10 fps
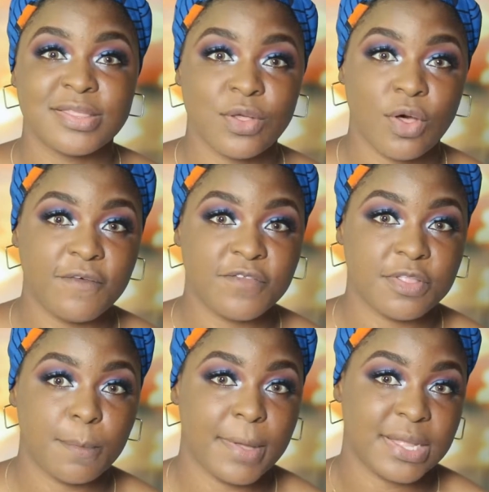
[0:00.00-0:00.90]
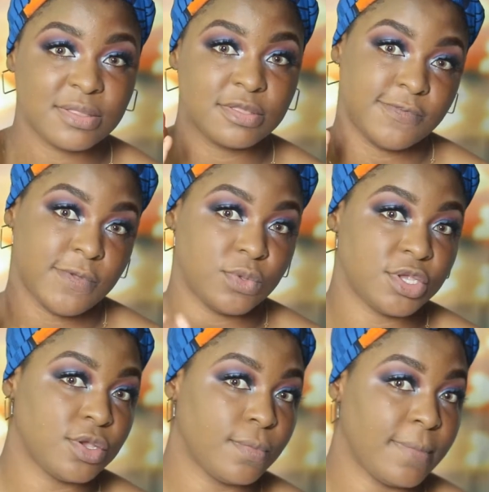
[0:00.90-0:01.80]
So off the bat, this
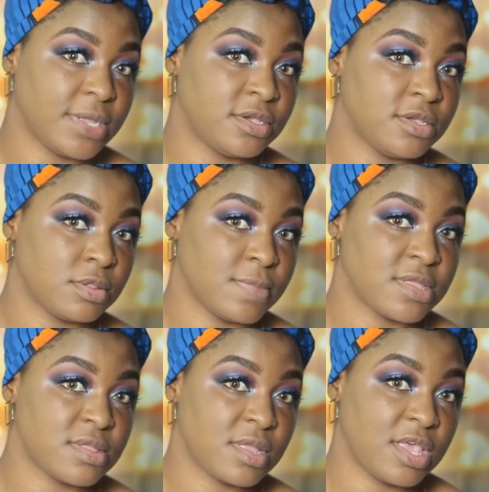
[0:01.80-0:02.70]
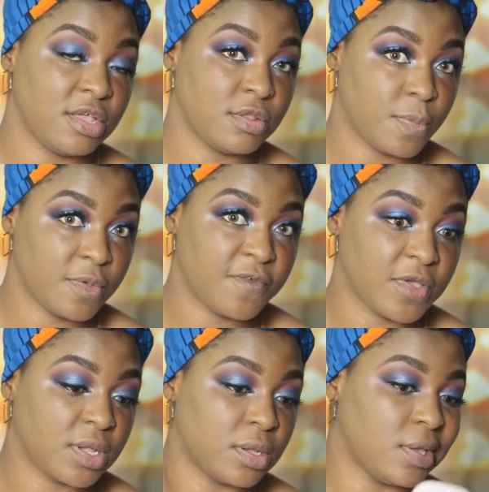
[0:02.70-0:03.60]
foundation matches my skin
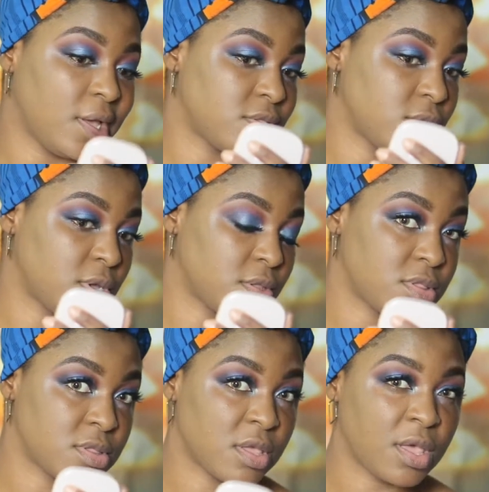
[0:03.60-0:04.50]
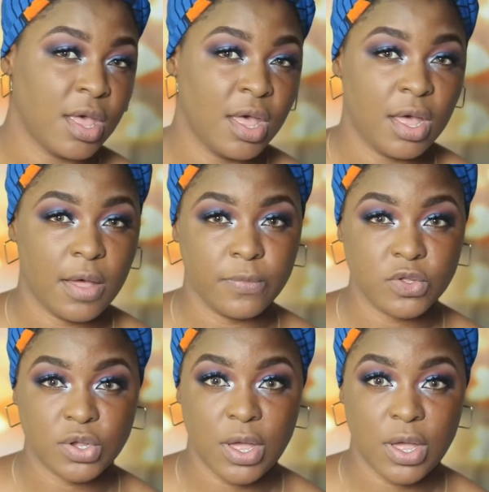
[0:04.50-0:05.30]
perfectly, as you can see. I'm not sure